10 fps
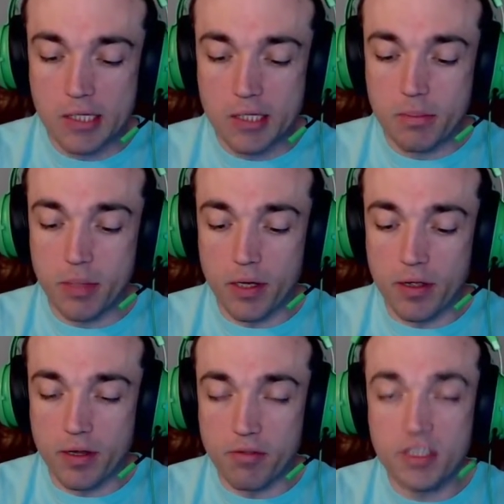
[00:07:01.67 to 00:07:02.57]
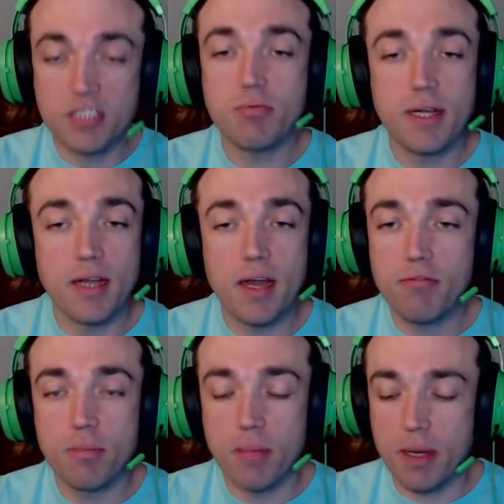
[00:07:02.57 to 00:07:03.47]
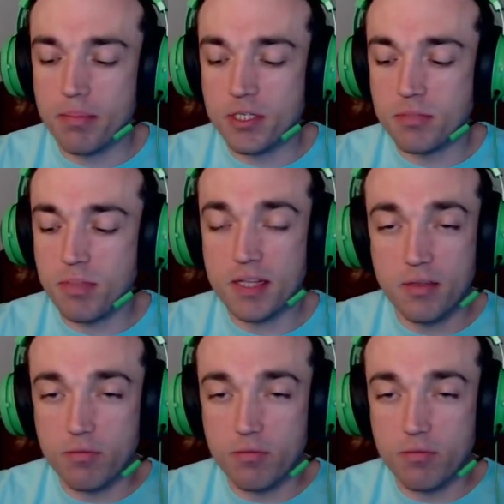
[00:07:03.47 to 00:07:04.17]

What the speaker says: But at least right now, from my perspective,